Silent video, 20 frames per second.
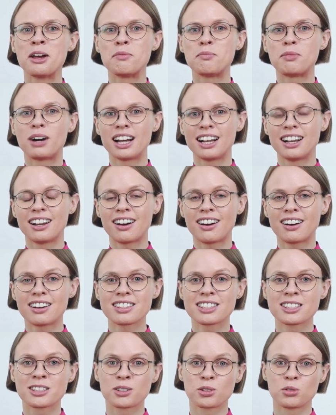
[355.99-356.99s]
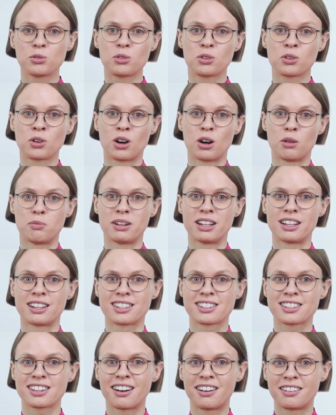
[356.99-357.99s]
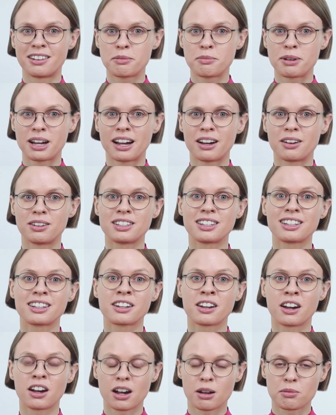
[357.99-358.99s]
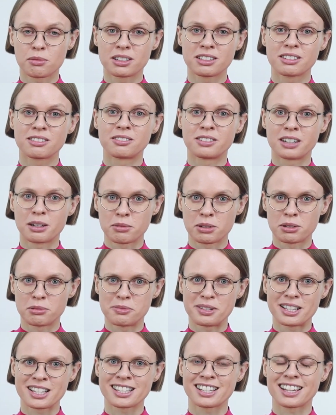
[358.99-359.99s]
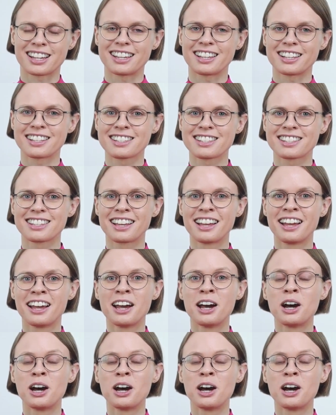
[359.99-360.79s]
My last 2 comments are about common grammar mistakes.